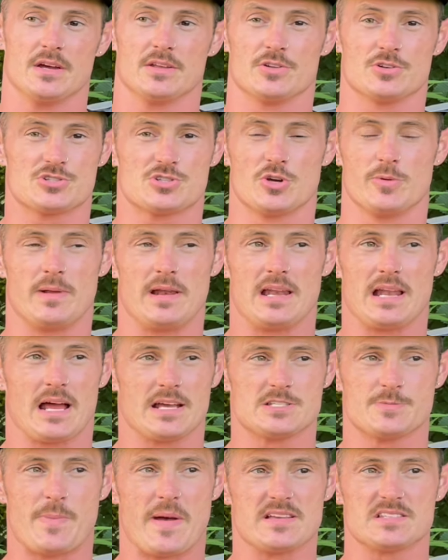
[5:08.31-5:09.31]
There's too many
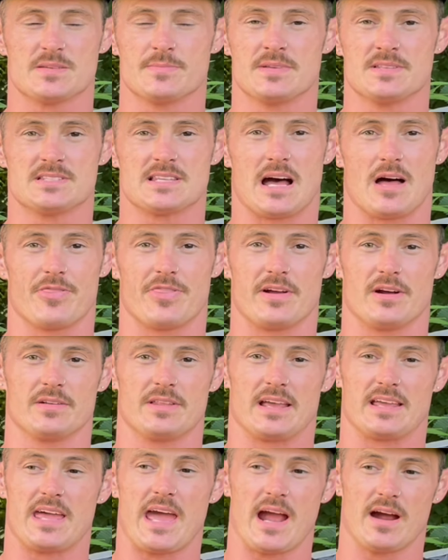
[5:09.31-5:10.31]
nice specimens out there
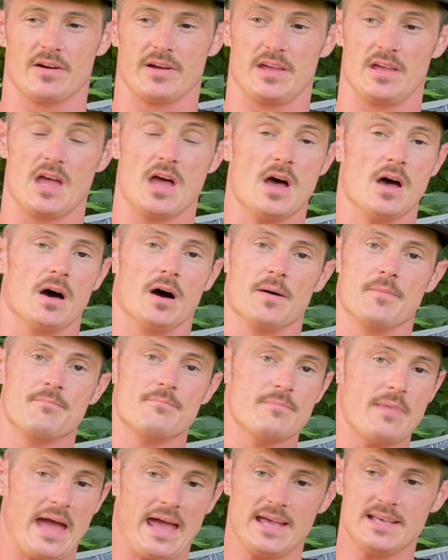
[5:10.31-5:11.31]
that carry
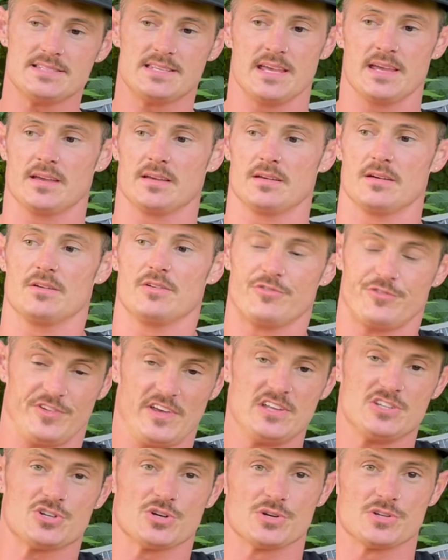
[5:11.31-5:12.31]
amazing
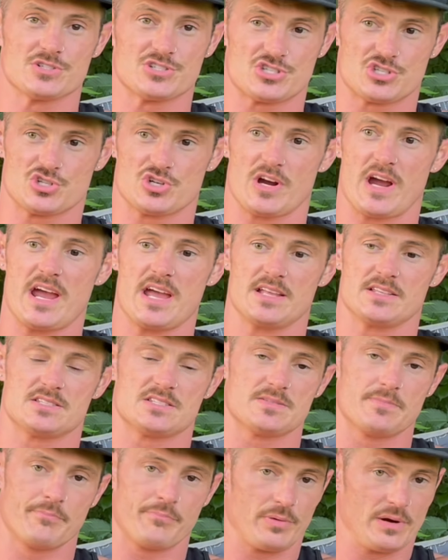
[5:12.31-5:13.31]
features,
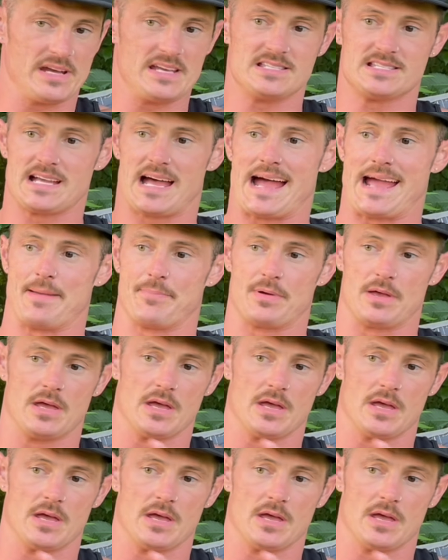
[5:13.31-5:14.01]
traits, breed type